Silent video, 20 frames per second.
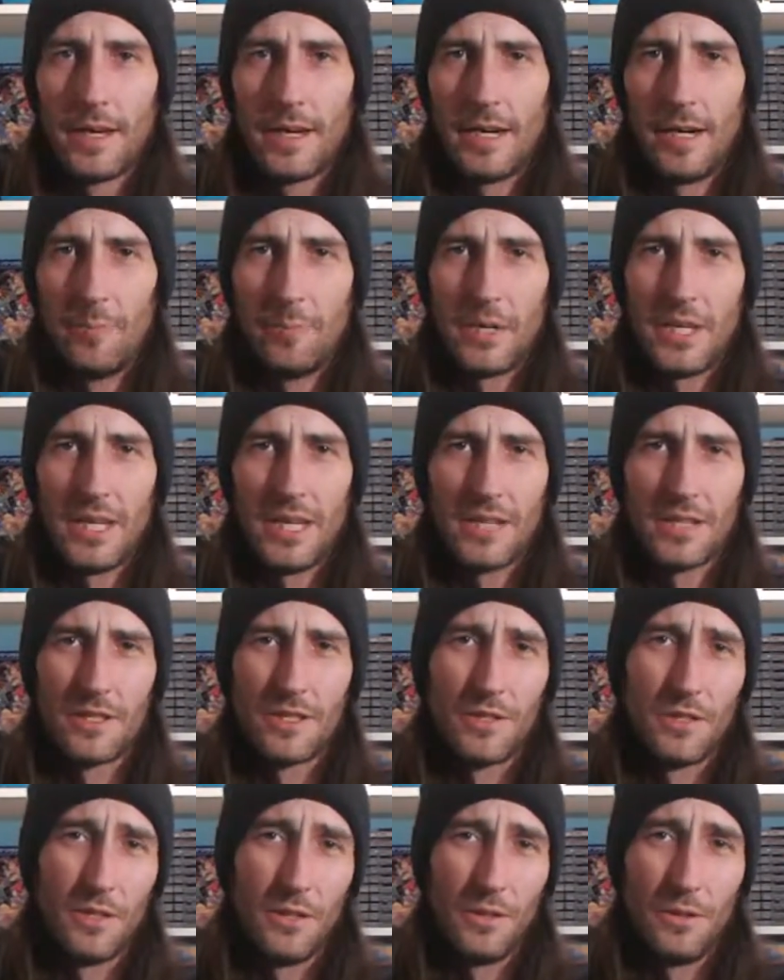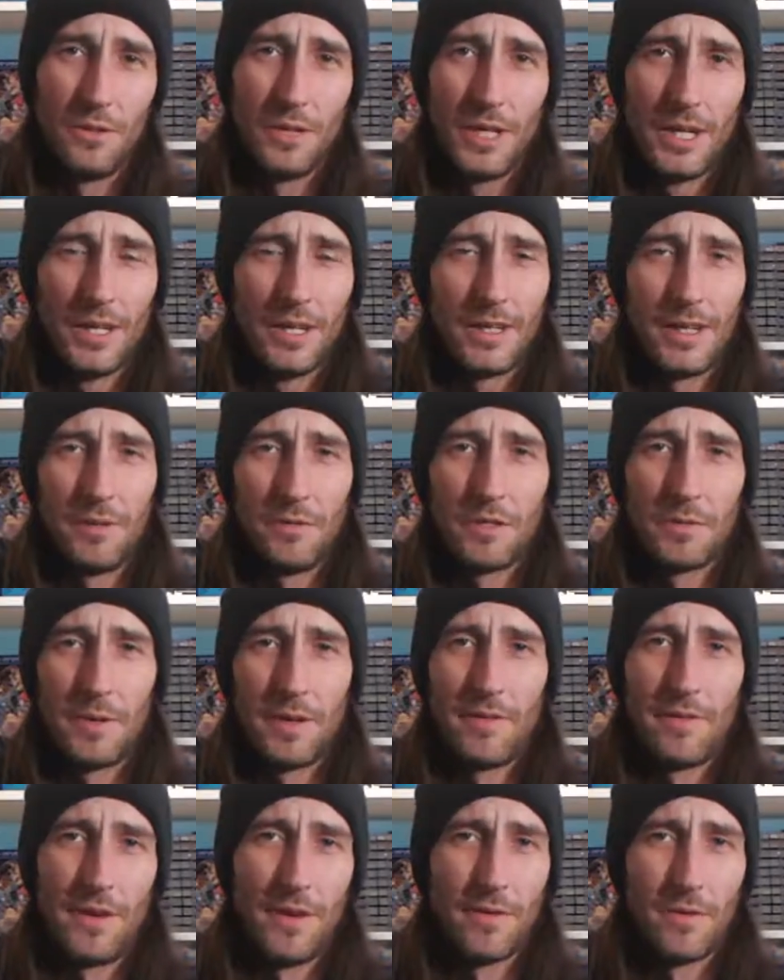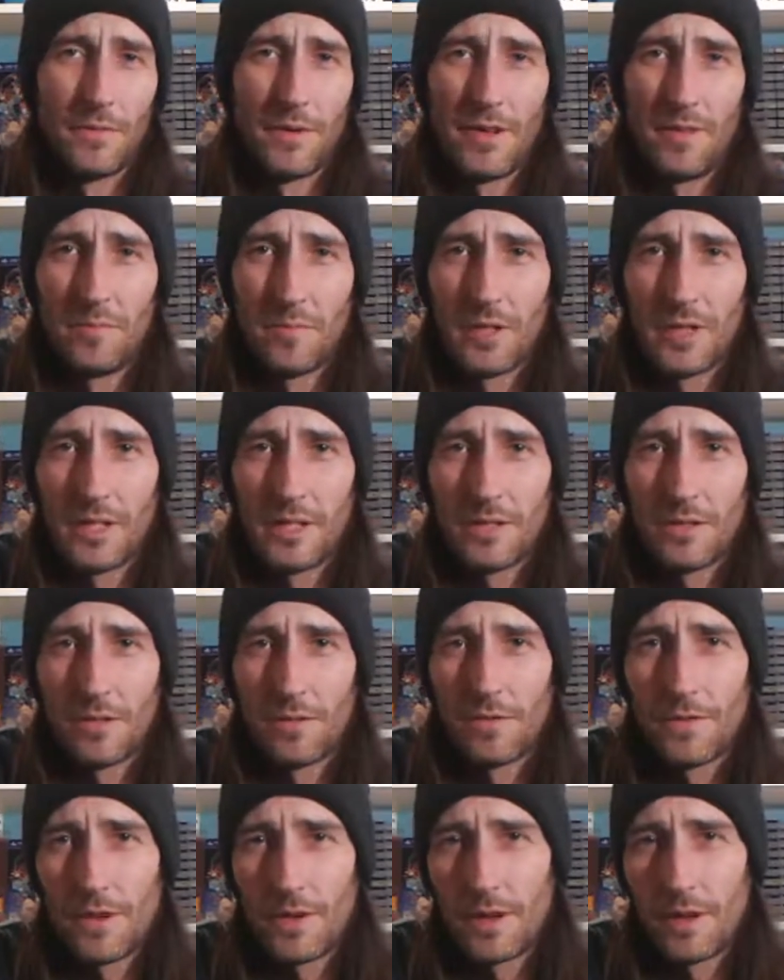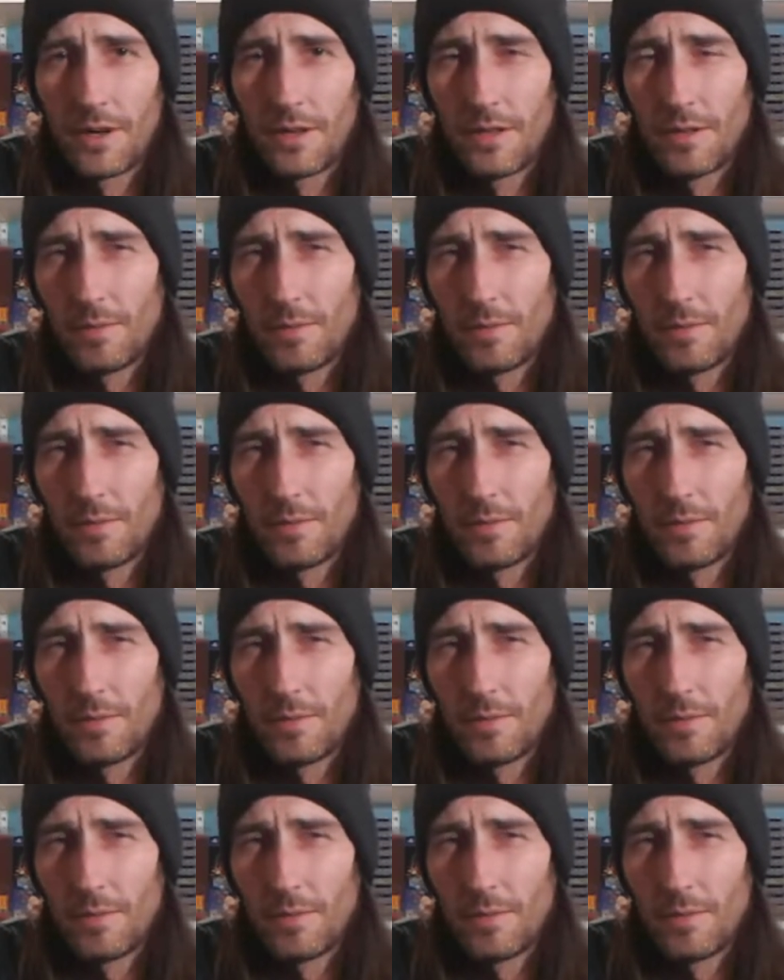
PS2. That was my favorite one I've played so far.